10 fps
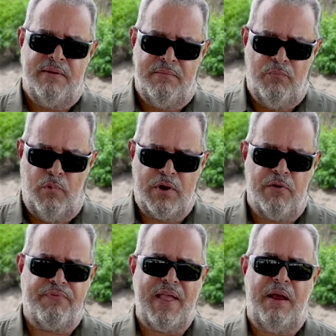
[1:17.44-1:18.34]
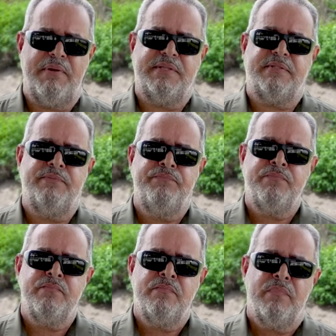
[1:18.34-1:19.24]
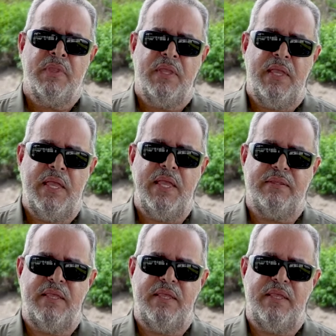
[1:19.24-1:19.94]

very reliable, and